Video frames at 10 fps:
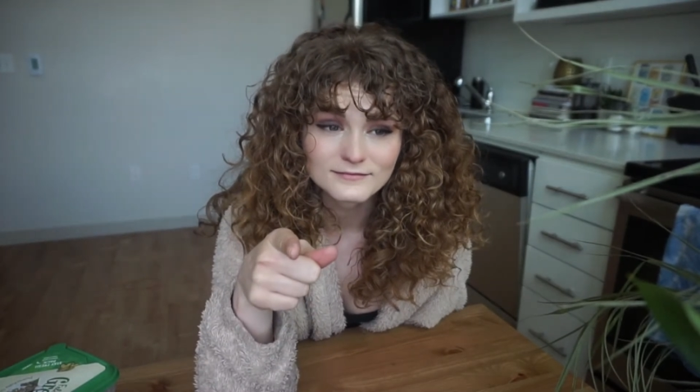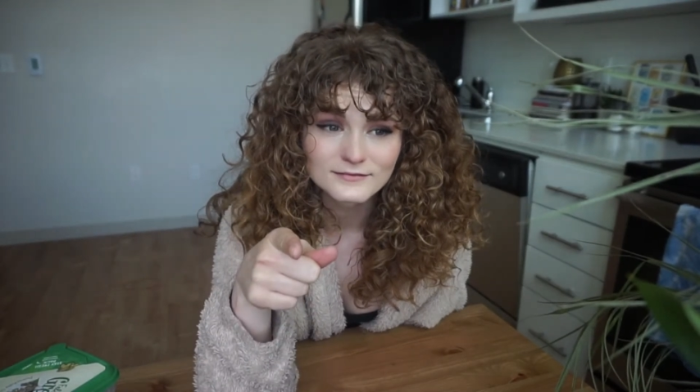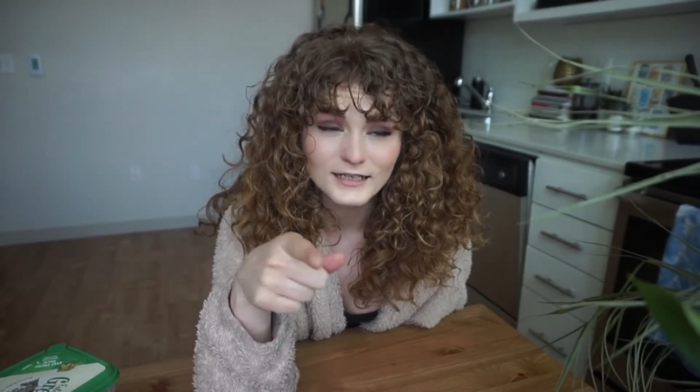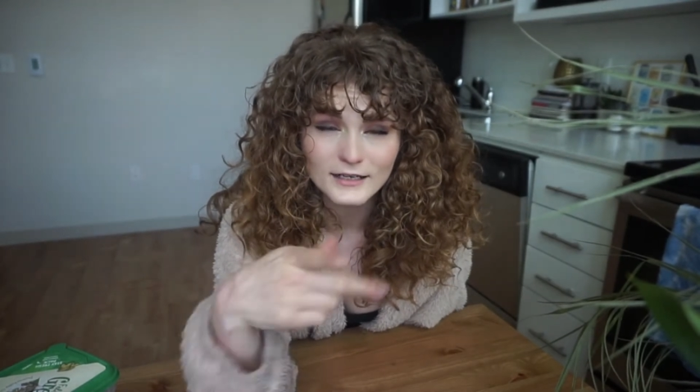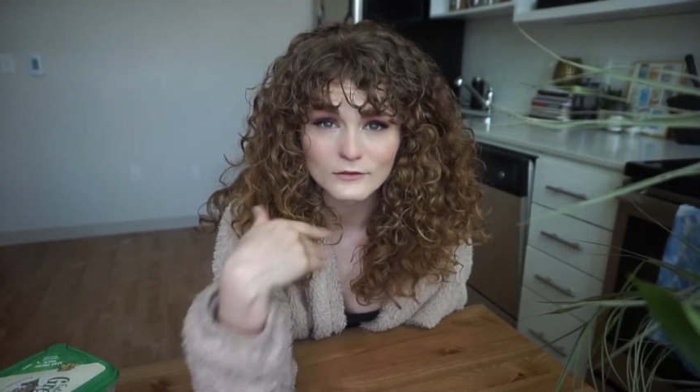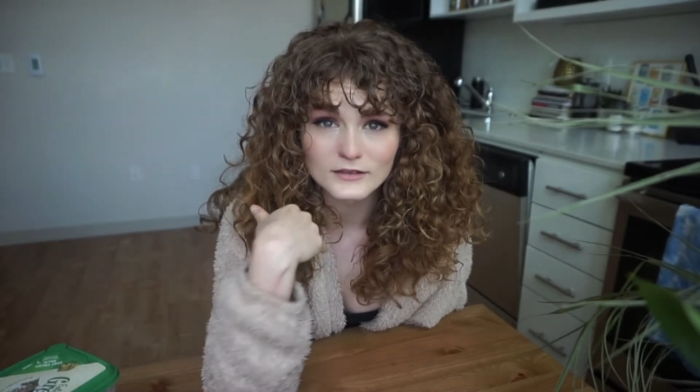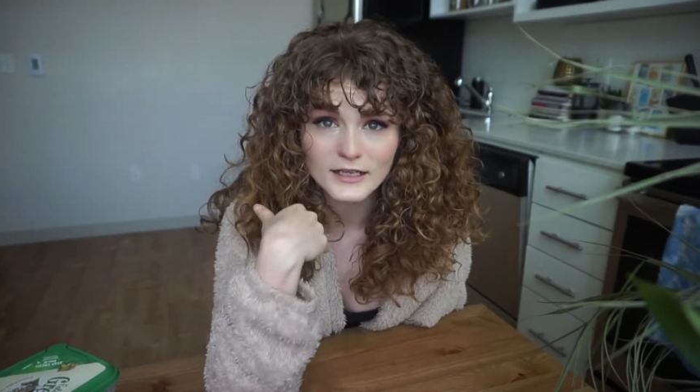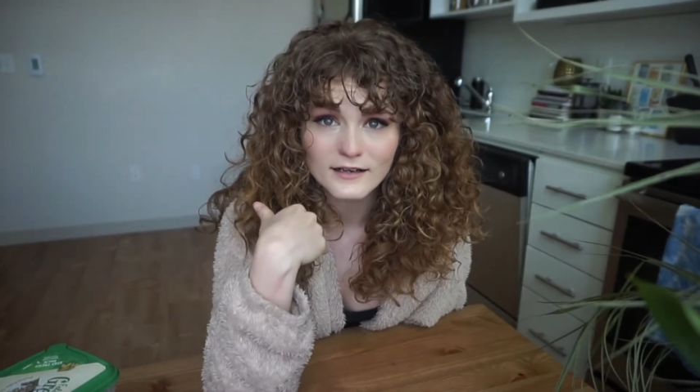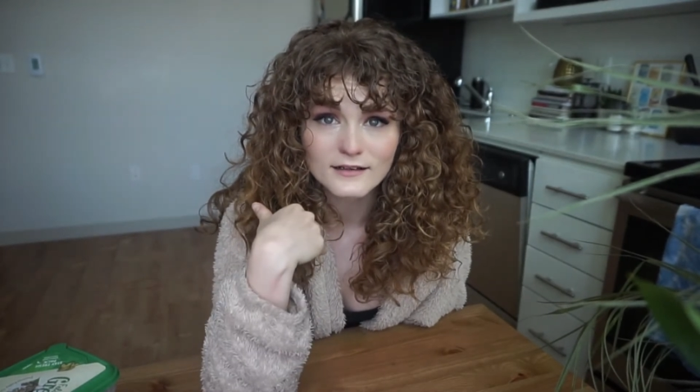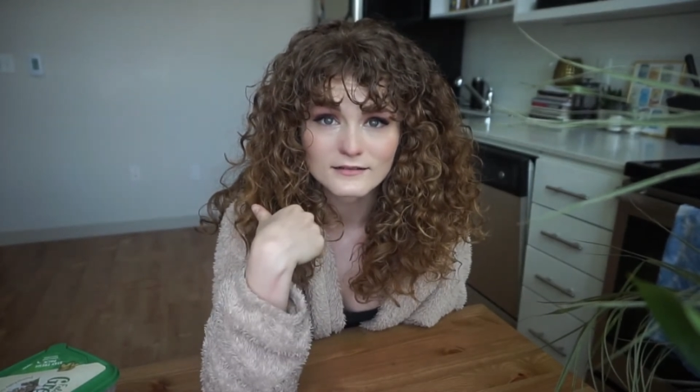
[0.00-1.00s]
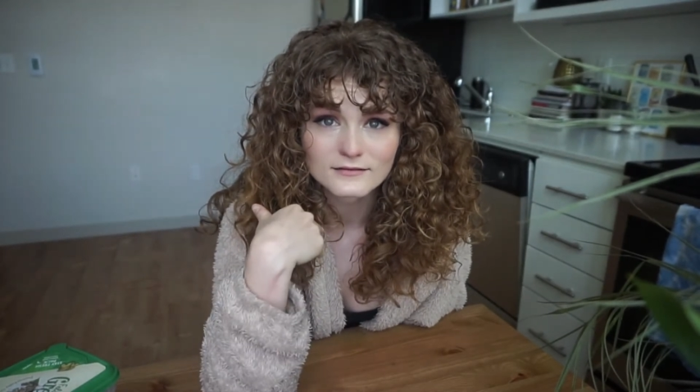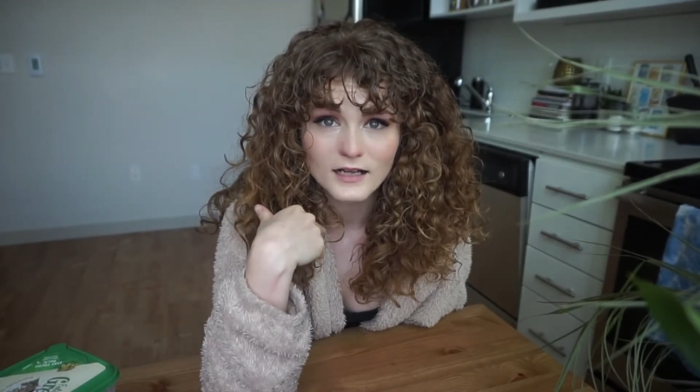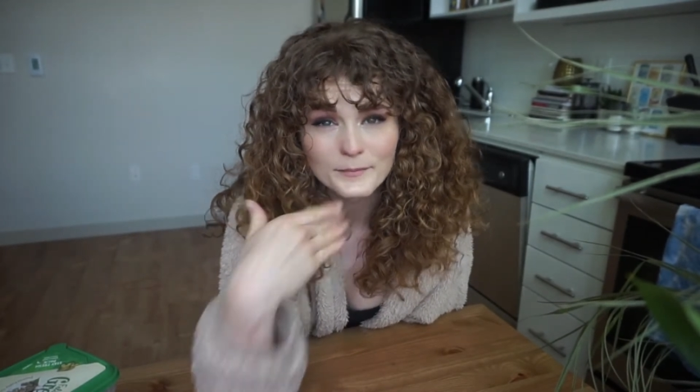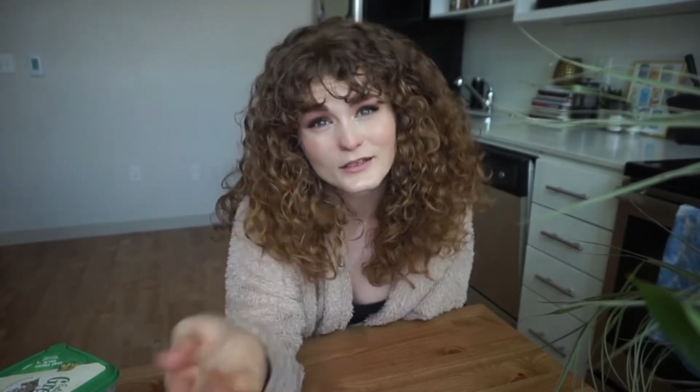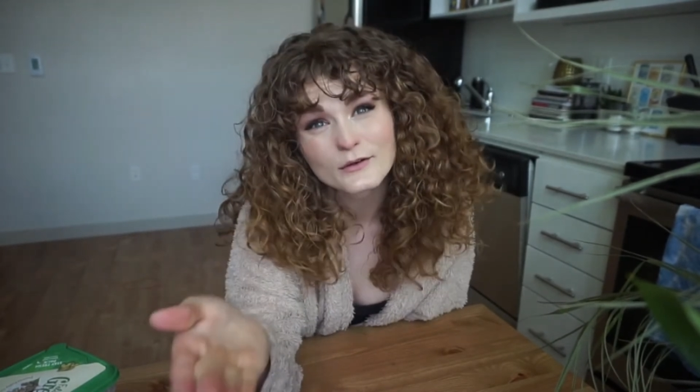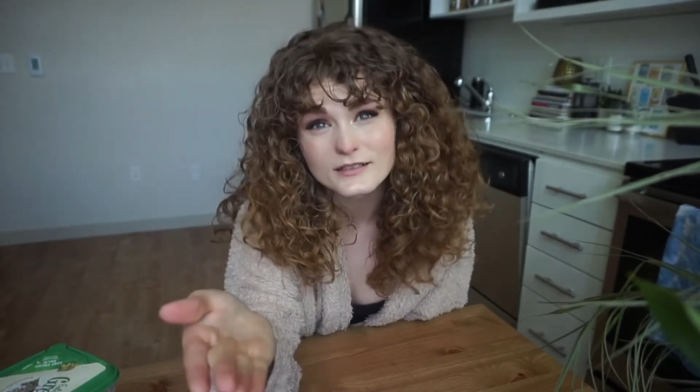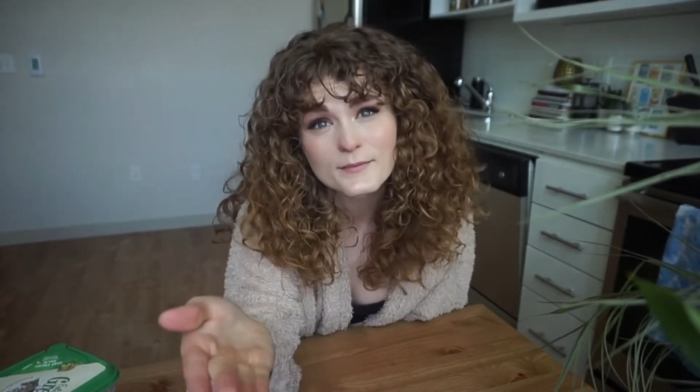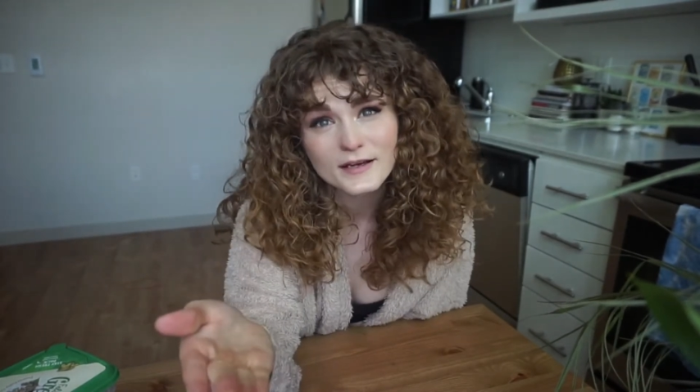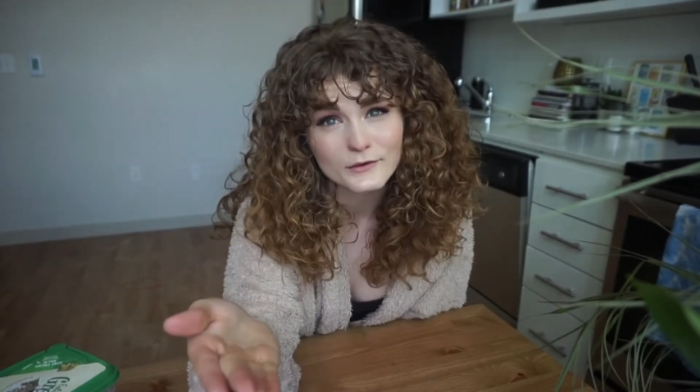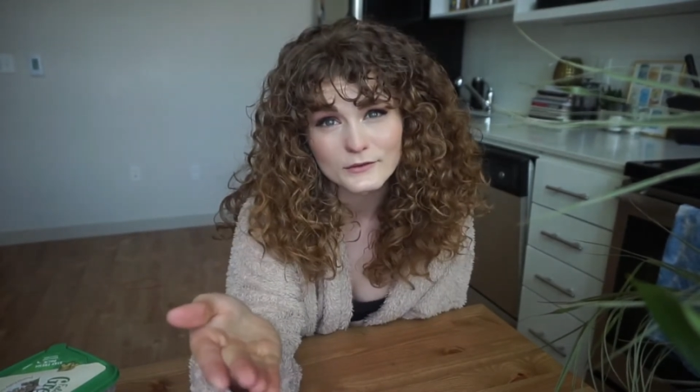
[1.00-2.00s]
I don't think. I mean, you get to
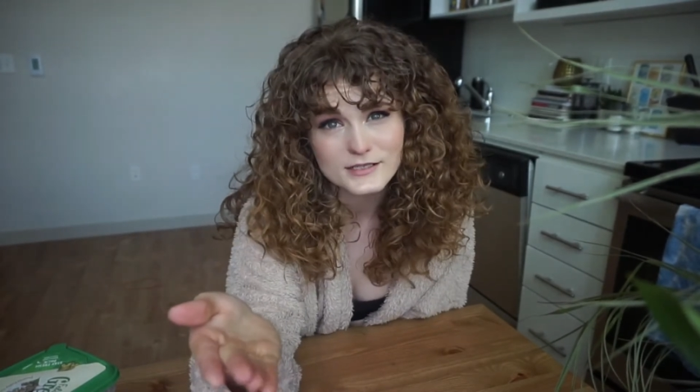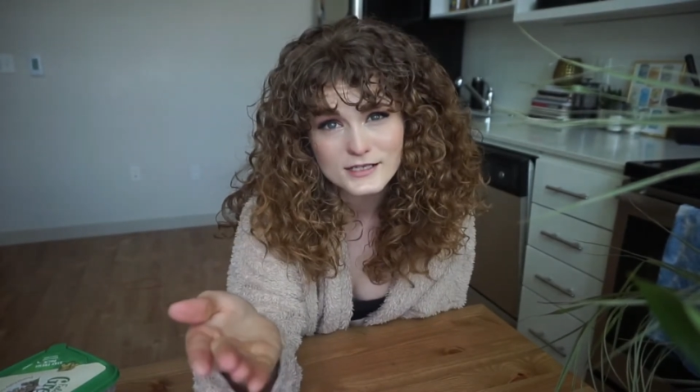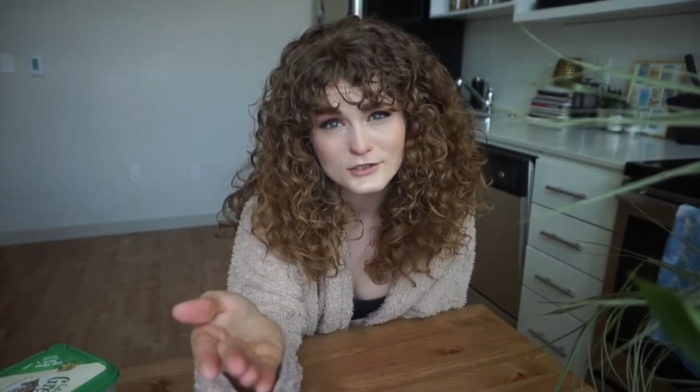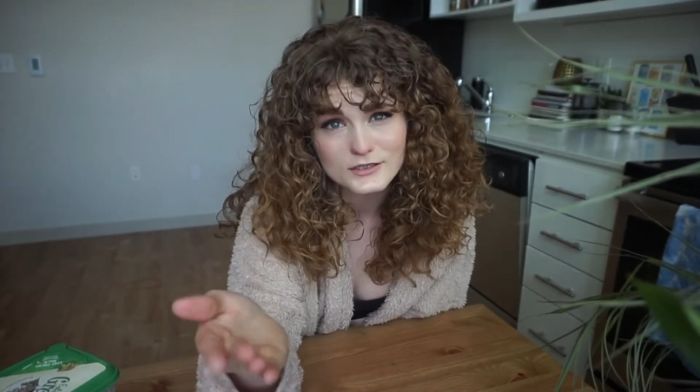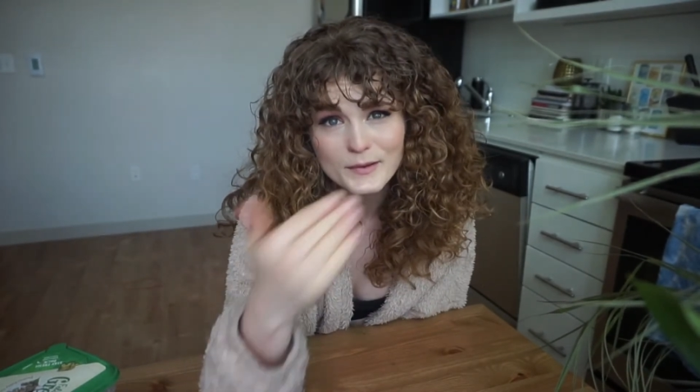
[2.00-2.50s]
make your own decisions,